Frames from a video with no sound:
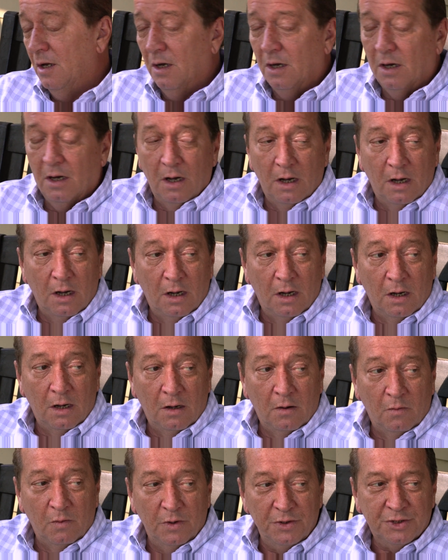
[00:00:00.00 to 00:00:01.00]

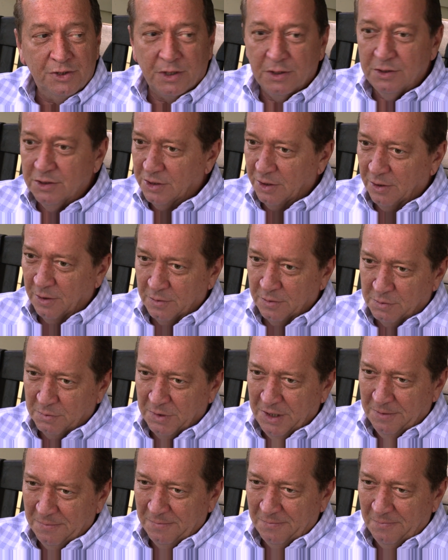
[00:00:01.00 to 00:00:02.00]
uh, which concerns
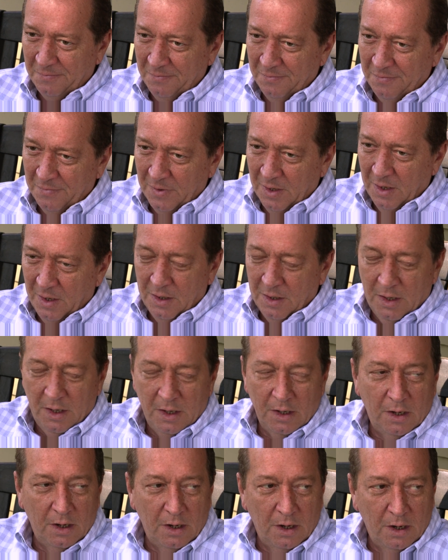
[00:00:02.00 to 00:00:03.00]
me.
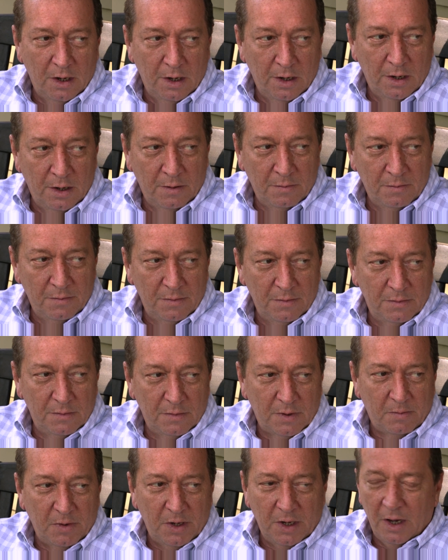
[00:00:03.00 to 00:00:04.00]
Uh,
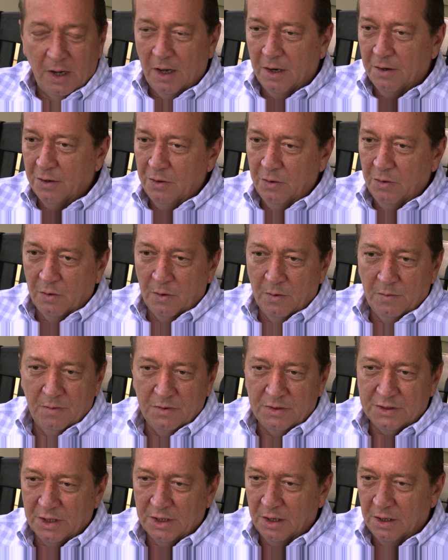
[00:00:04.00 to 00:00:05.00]
I mean, how do you
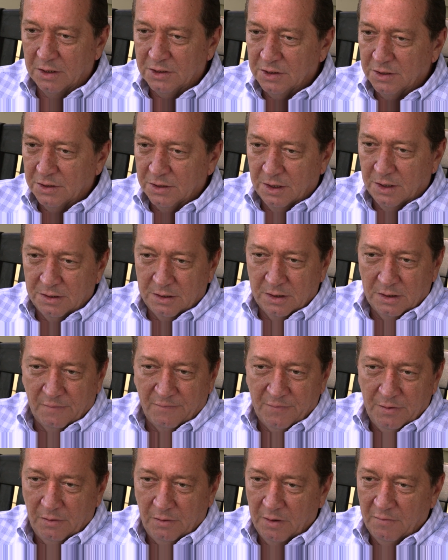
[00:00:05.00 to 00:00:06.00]
say it's a done deal
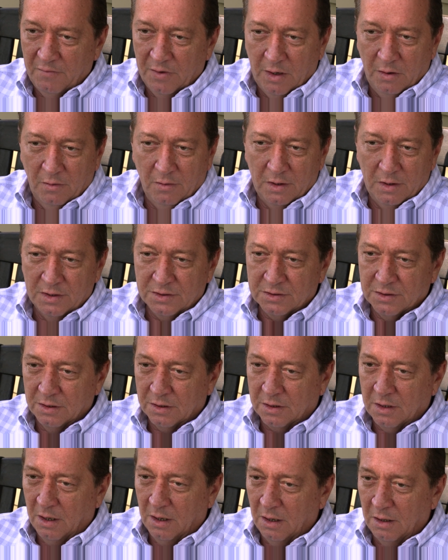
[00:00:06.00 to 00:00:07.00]
if you don't even know what it's
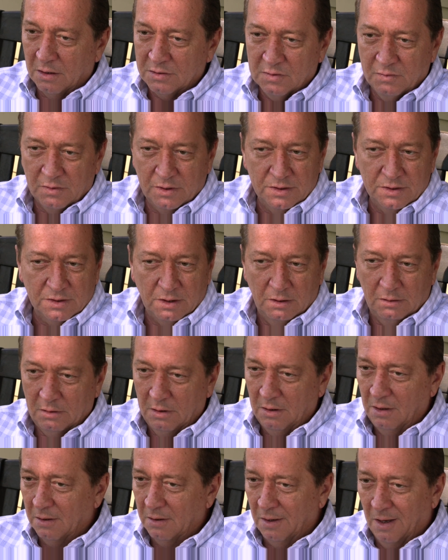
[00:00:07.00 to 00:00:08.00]
going to cost, what it's going to look